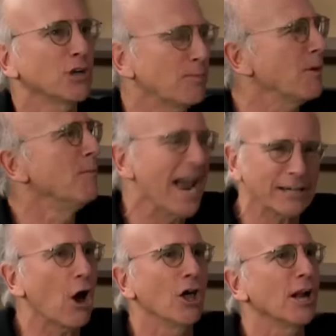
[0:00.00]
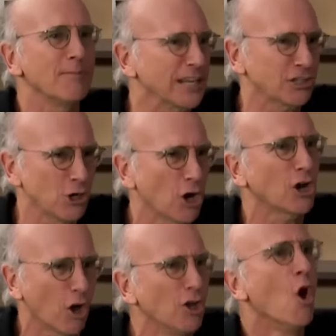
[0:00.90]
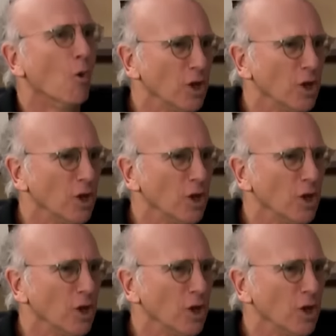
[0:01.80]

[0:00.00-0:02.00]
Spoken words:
You can put my colon up next to your colon.